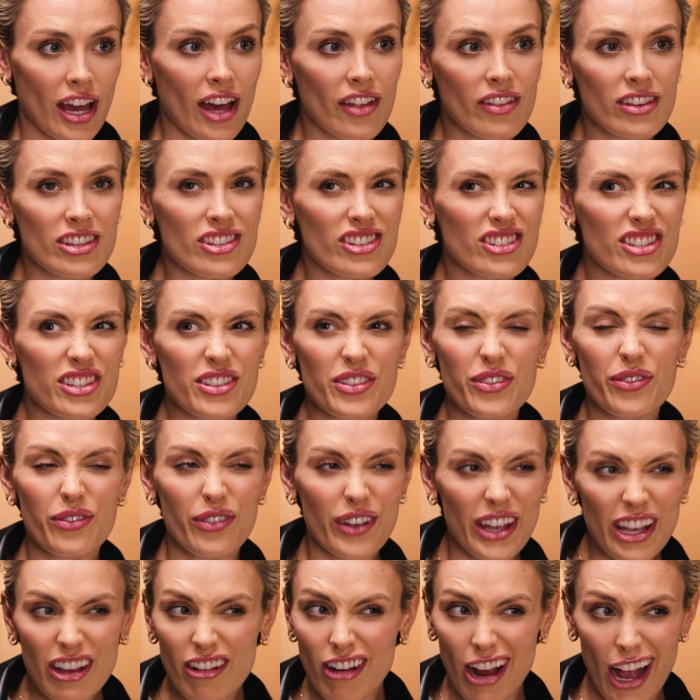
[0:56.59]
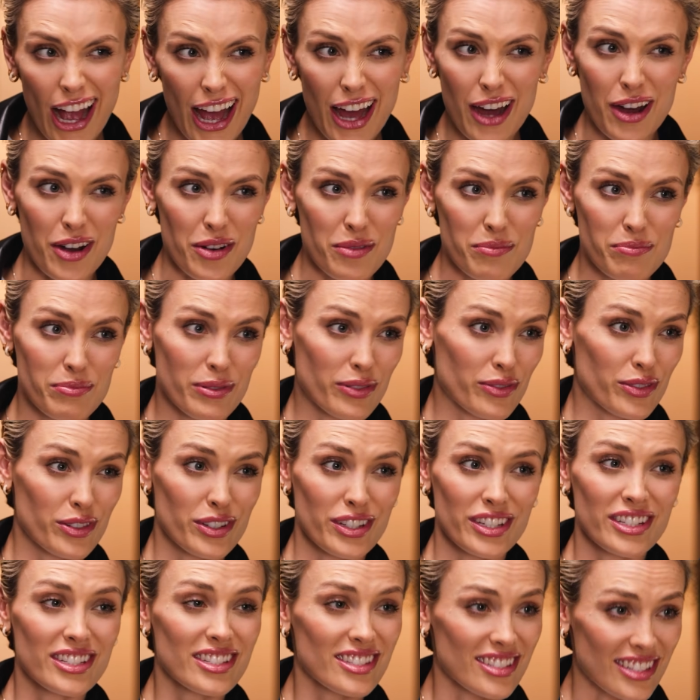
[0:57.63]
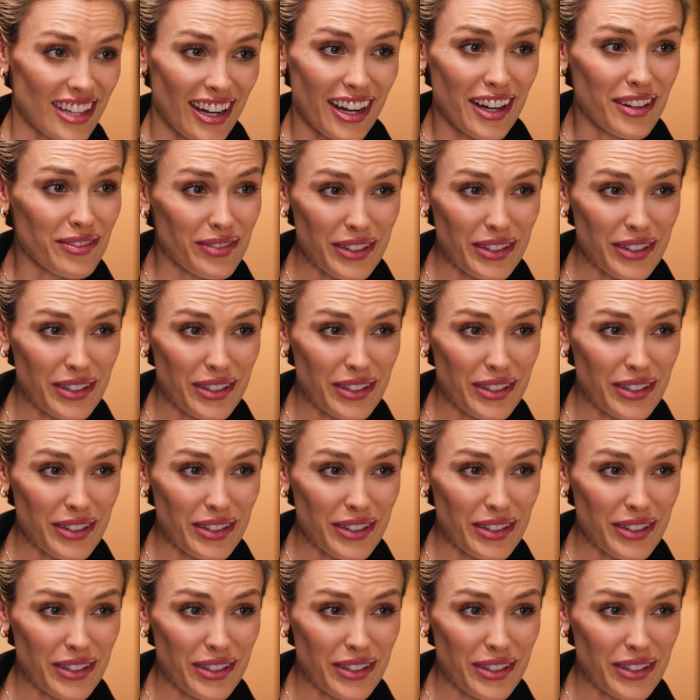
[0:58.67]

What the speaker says: and then you just figure it out before you start